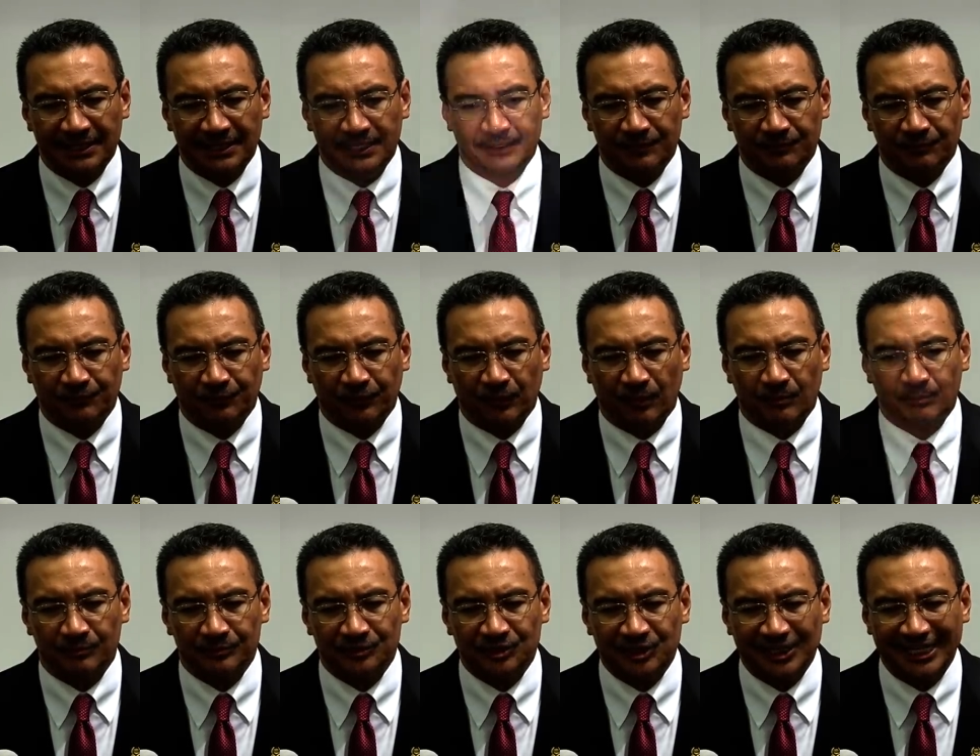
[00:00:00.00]
in
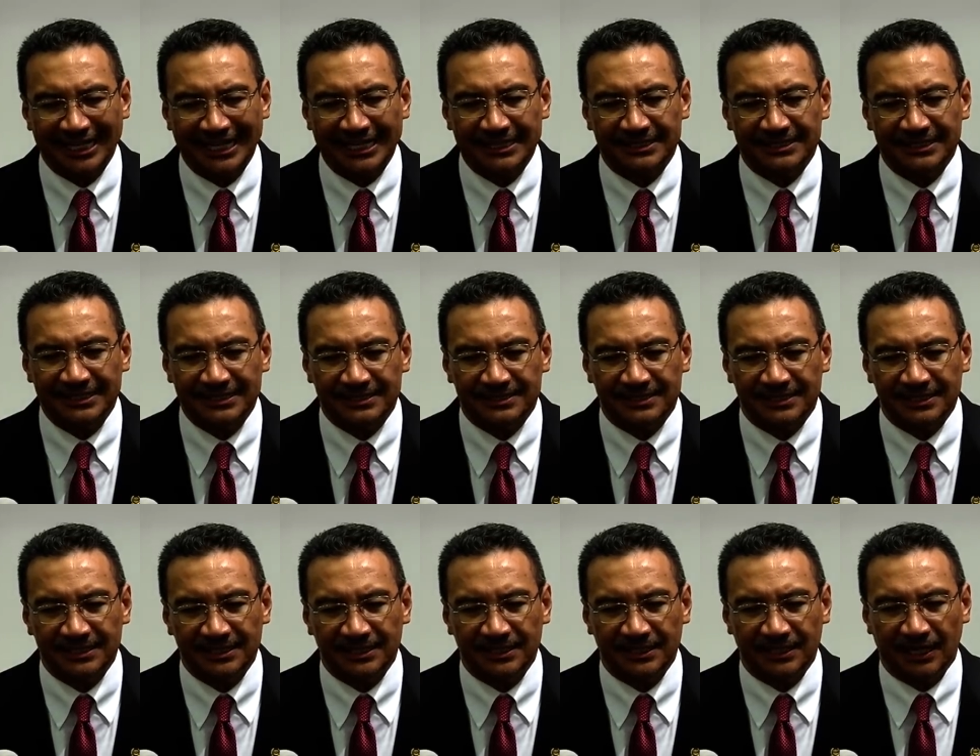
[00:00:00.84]
from
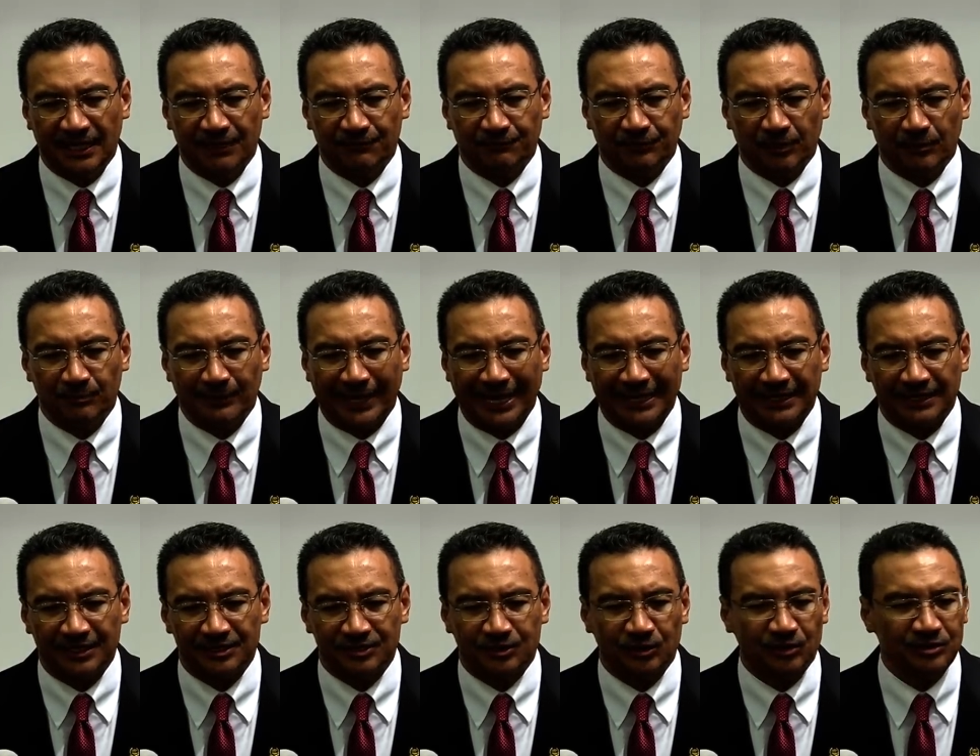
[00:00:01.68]
JACC and from
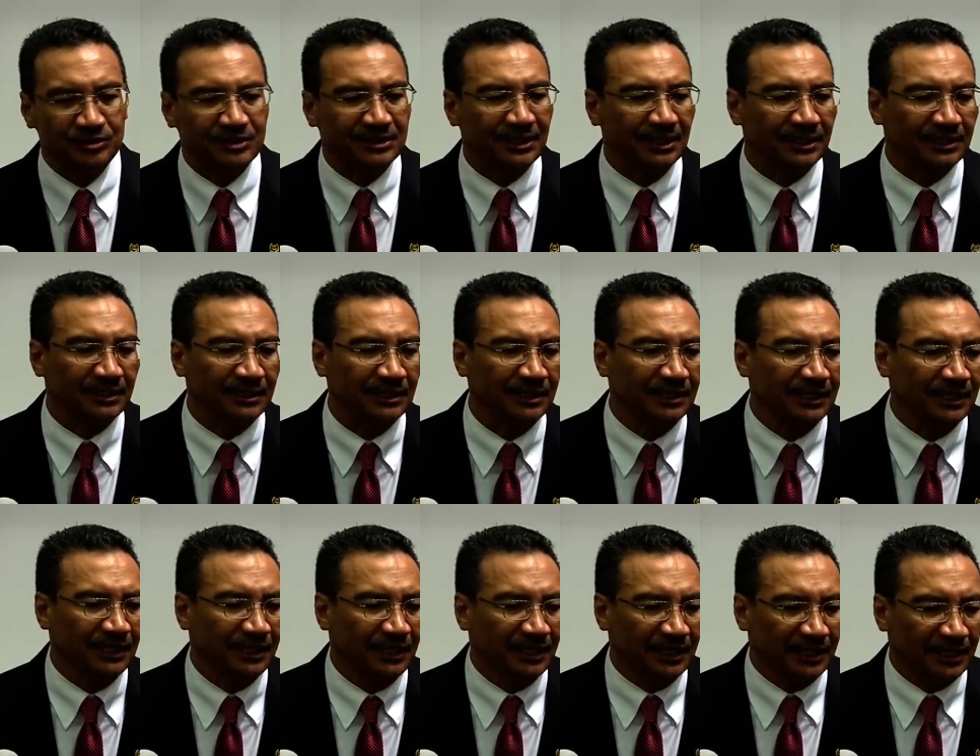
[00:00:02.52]
Angus Houston
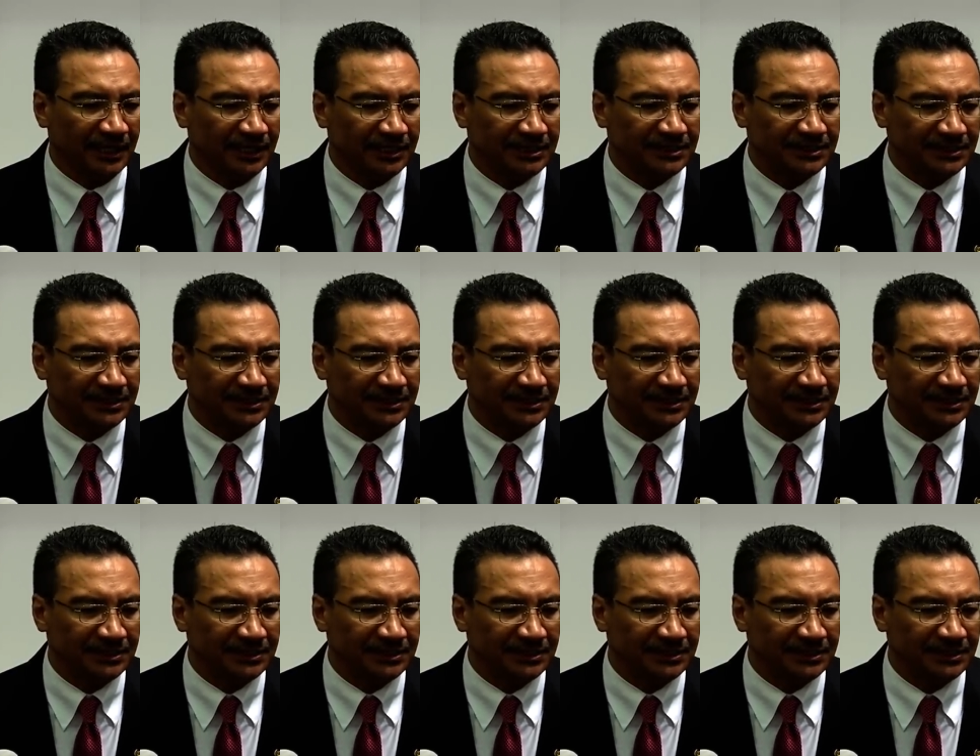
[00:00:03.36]
is